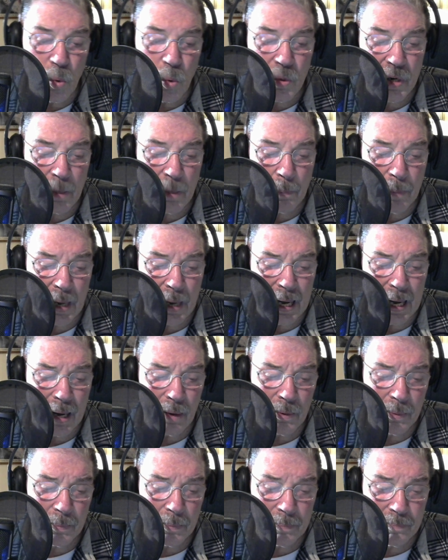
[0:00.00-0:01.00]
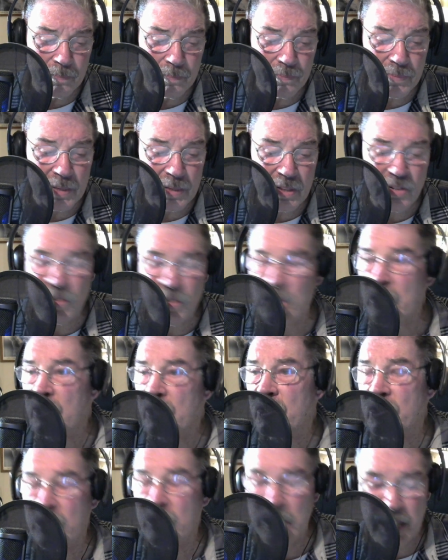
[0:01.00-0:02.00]
about
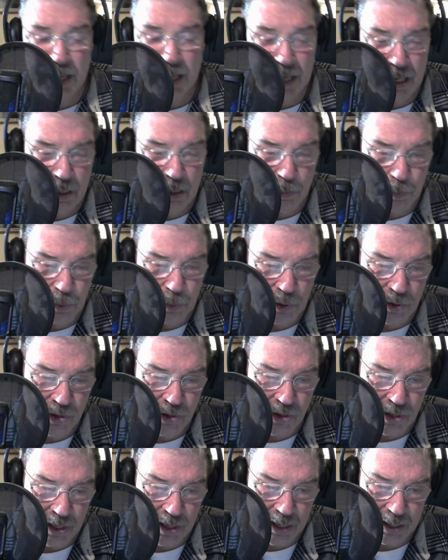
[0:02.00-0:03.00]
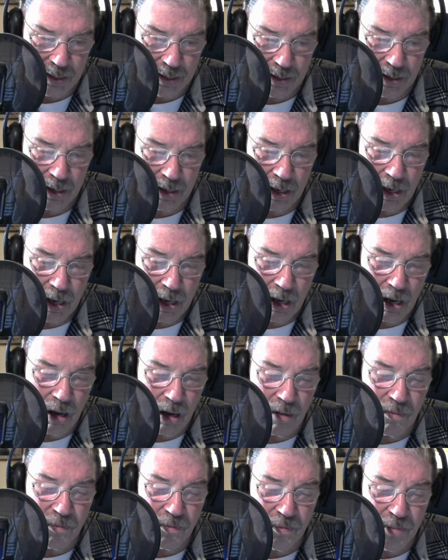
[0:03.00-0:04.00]
6 to 8%
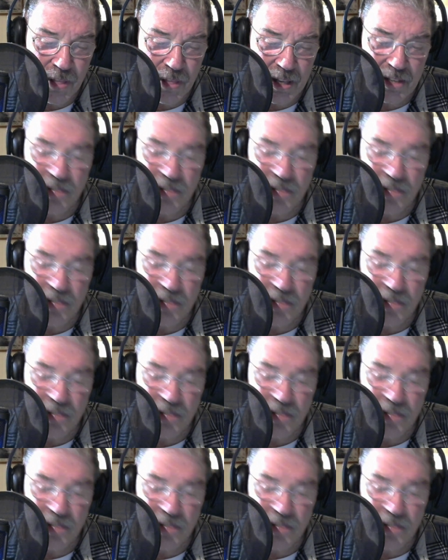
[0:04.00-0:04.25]
of this